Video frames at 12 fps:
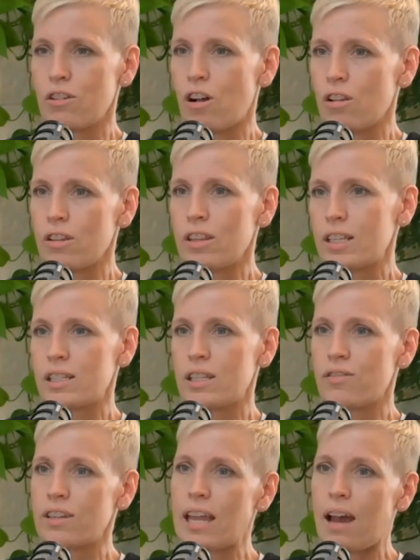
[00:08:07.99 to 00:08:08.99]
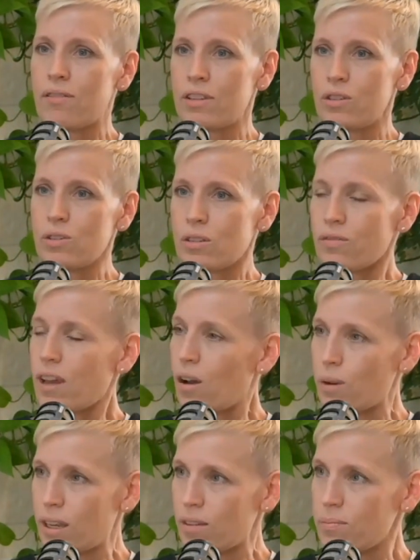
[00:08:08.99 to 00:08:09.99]
all of these different avenues of how
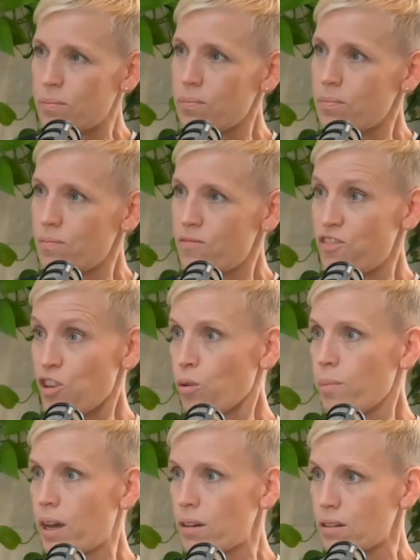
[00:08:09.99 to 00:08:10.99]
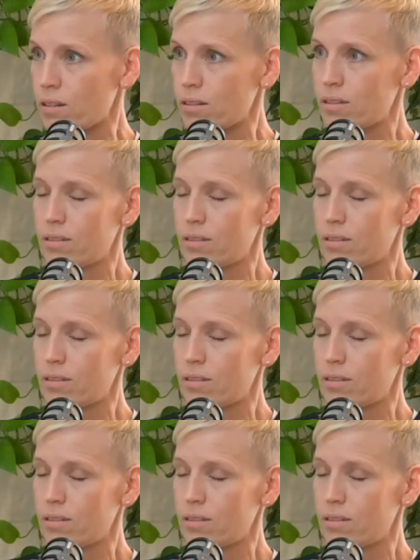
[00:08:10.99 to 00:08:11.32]
we can feel better